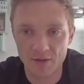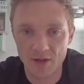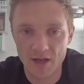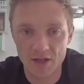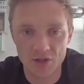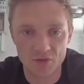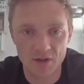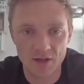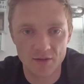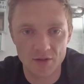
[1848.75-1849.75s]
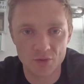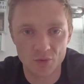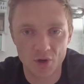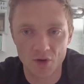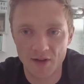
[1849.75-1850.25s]
The head injury, it's all
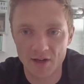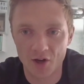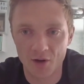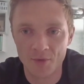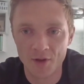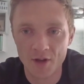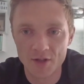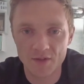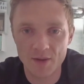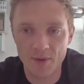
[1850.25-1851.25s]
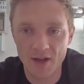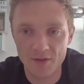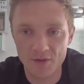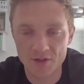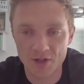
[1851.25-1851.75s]
kind of adding up. So I've hit my head a
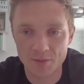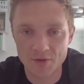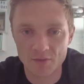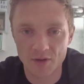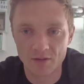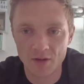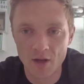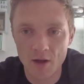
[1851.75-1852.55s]
few times as well.